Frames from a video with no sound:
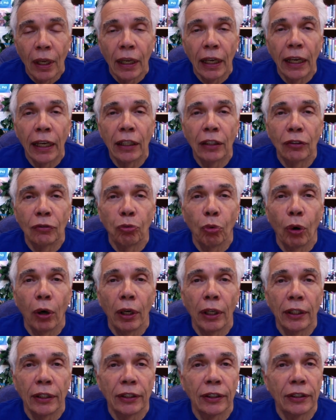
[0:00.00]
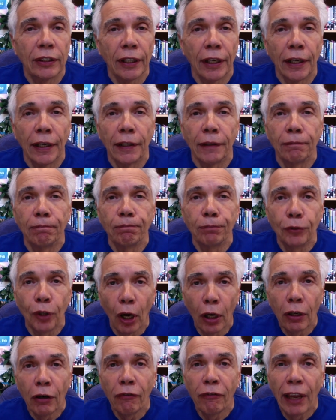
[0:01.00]
it was
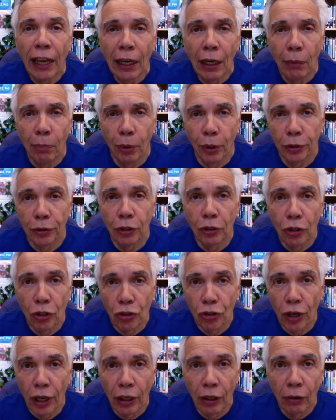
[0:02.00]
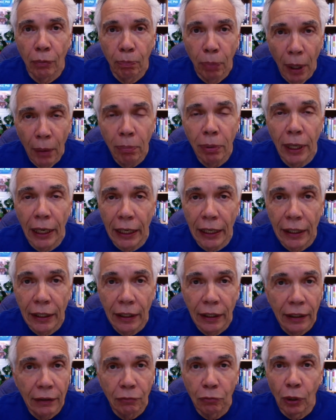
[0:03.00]
not available to the general public
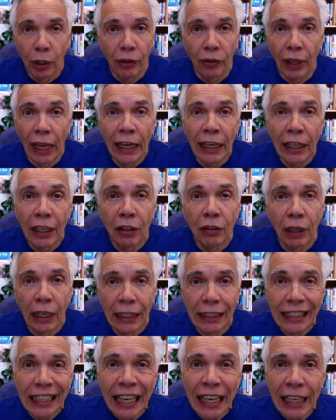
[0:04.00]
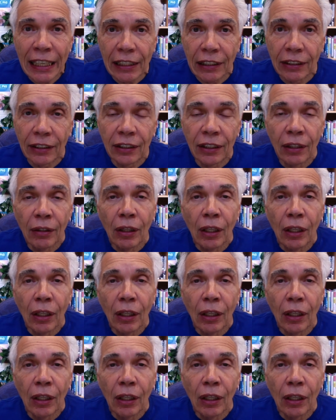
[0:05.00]
with any great ease